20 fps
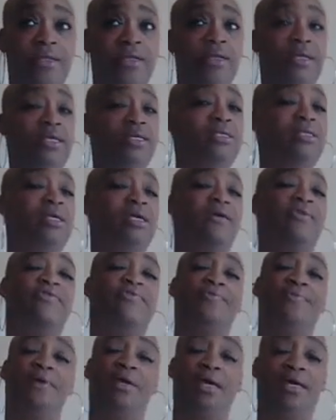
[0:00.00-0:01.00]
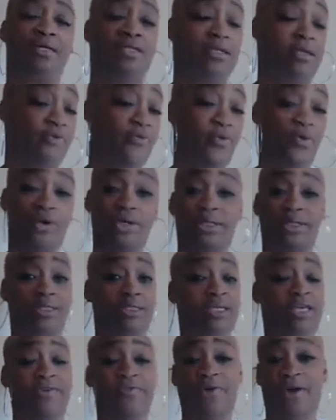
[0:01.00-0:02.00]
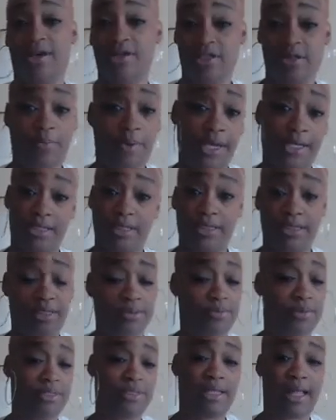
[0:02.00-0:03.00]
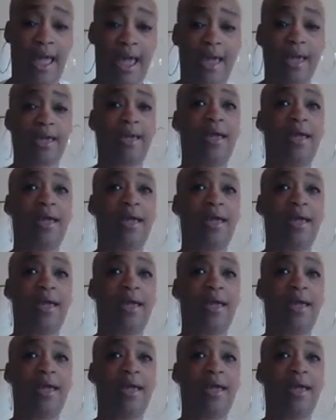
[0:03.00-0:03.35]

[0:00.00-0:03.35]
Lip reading: is give cancer patients some slack,